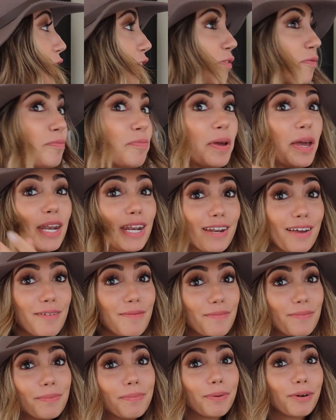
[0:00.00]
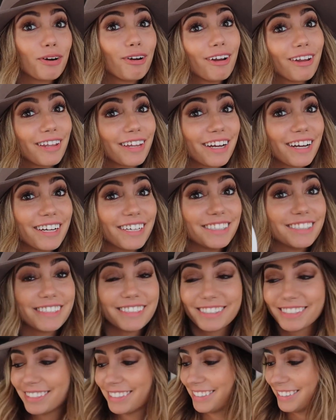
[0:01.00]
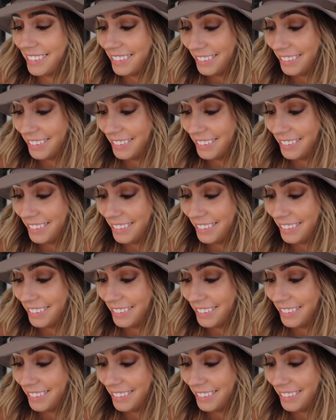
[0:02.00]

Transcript: would have been Instagram. Brilliant. Wow, their